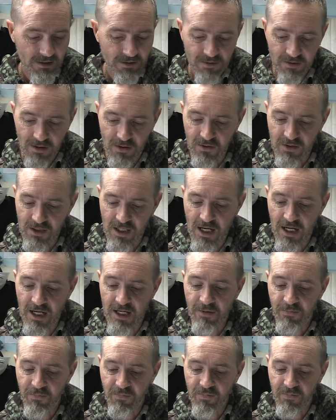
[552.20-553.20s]
Okay.
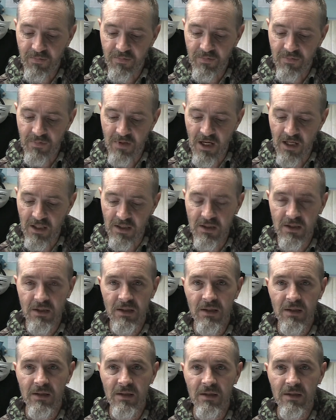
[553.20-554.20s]
Now,
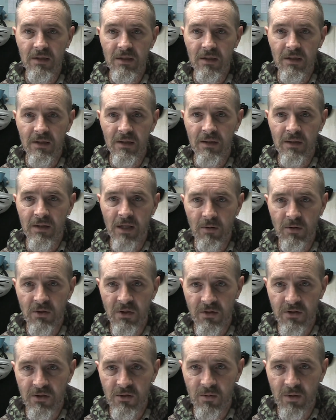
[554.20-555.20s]
that was
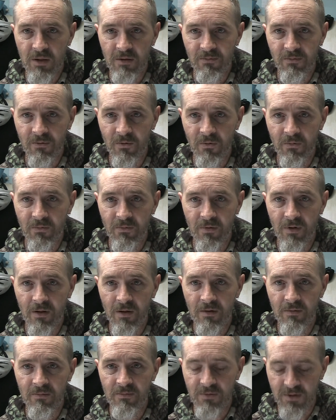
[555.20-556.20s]
on the 24th
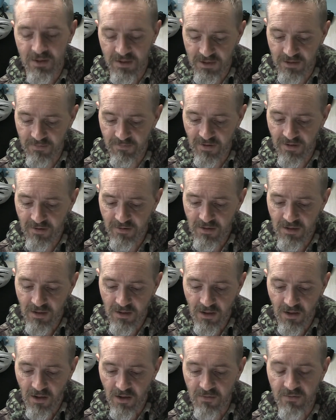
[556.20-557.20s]
of December.
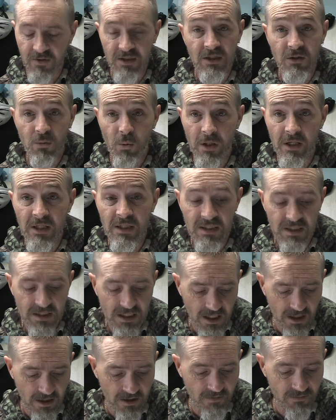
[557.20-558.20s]
On the
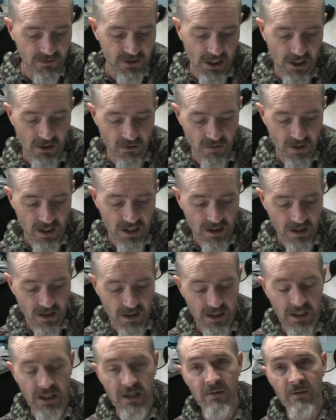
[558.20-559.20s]
22nd of January,
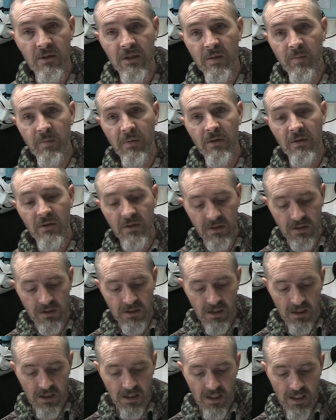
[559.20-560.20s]
I get a response
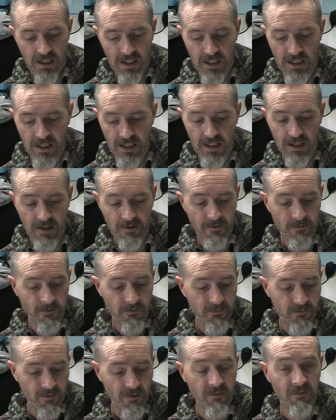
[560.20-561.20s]

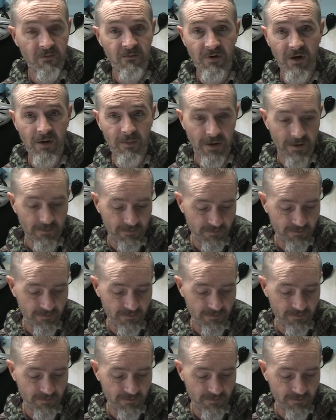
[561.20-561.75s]
from Phillipa.